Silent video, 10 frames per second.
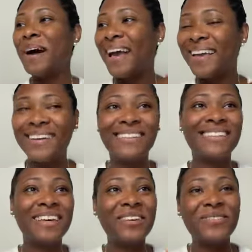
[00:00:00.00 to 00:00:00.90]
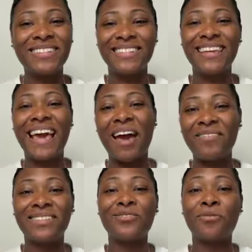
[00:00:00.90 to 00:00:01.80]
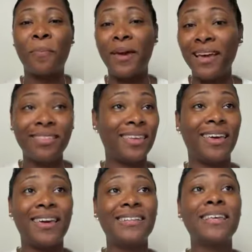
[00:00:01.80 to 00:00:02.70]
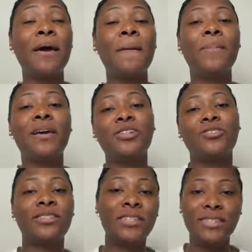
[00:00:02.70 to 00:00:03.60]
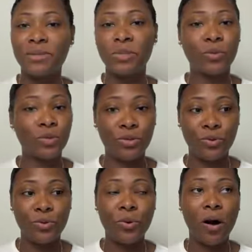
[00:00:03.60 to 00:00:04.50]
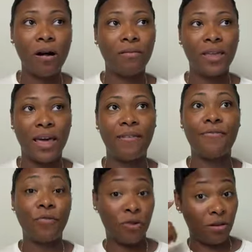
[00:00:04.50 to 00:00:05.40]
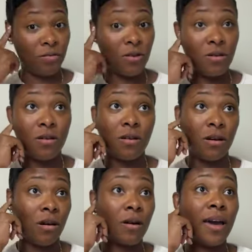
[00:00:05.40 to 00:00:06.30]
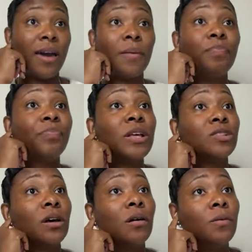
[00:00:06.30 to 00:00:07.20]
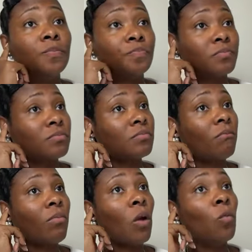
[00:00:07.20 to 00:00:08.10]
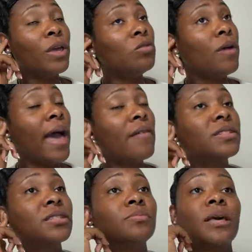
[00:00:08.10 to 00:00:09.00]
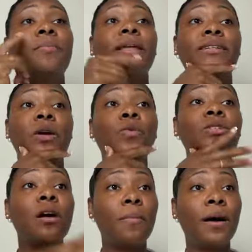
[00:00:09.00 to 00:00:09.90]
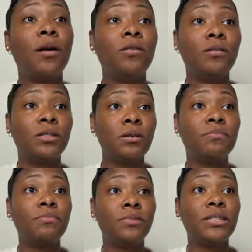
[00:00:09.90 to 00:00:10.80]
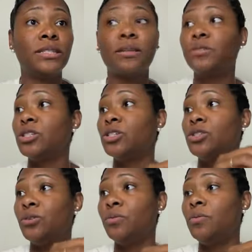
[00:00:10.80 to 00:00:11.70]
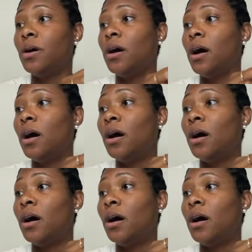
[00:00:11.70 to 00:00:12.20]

by continuously having to repeat things because your systems will do all of that for you. Okay. So when you have systems in place, and we'll talk about some systems to do